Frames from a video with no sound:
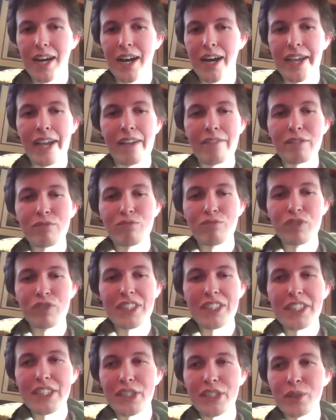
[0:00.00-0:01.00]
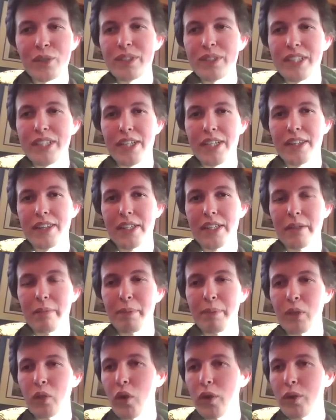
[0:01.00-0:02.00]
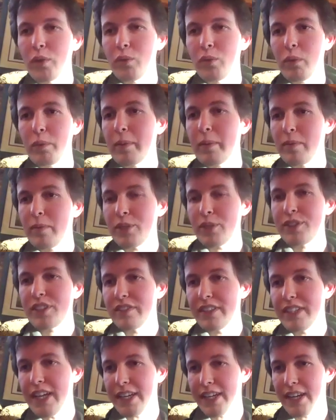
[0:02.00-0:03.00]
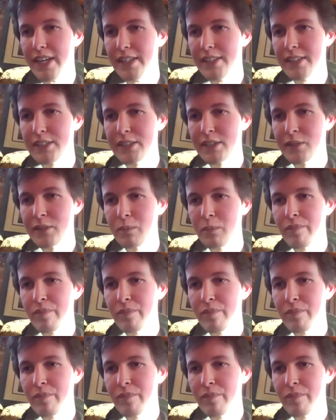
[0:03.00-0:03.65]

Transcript: I haven't really used anything beyond what people have been using for decades.